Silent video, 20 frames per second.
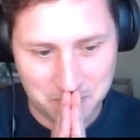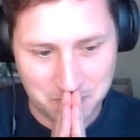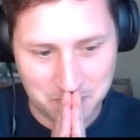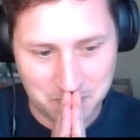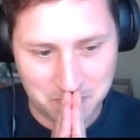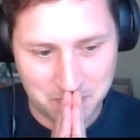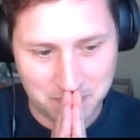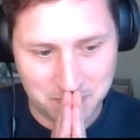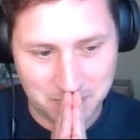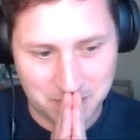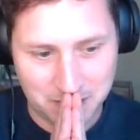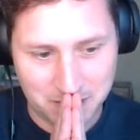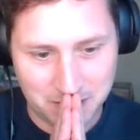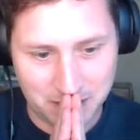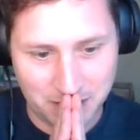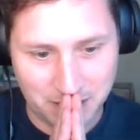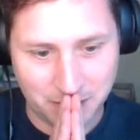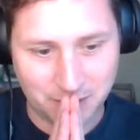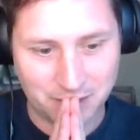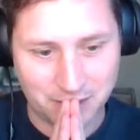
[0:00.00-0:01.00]
Oops,
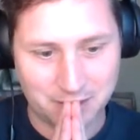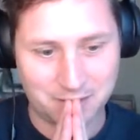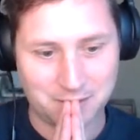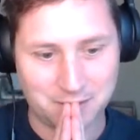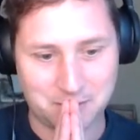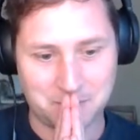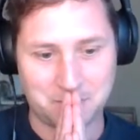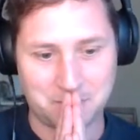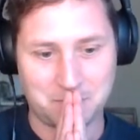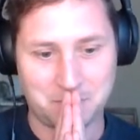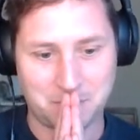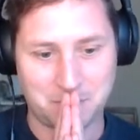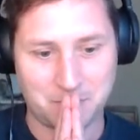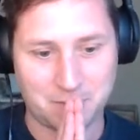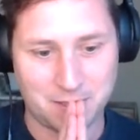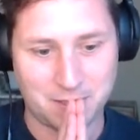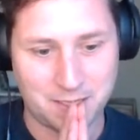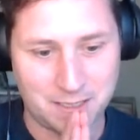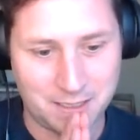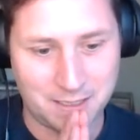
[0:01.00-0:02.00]
we need to
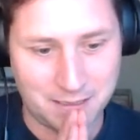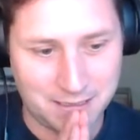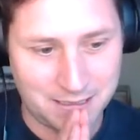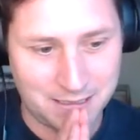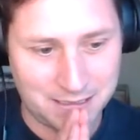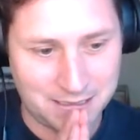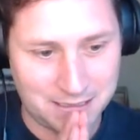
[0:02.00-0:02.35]
compile it first.